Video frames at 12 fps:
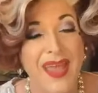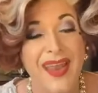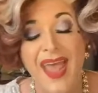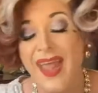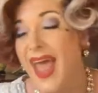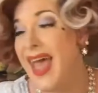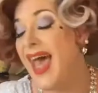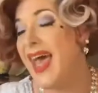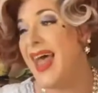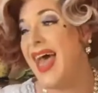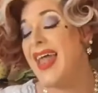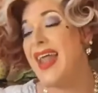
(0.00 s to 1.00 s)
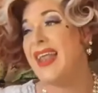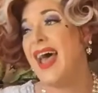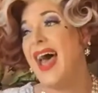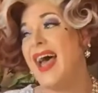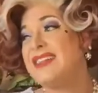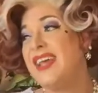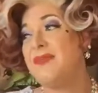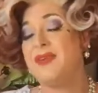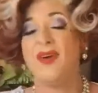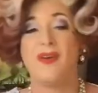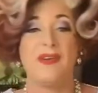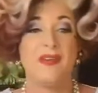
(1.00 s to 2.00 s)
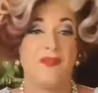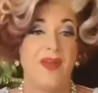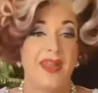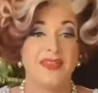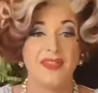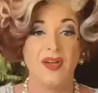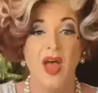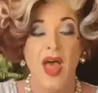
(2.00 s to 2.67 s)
and as I've been talking to friends,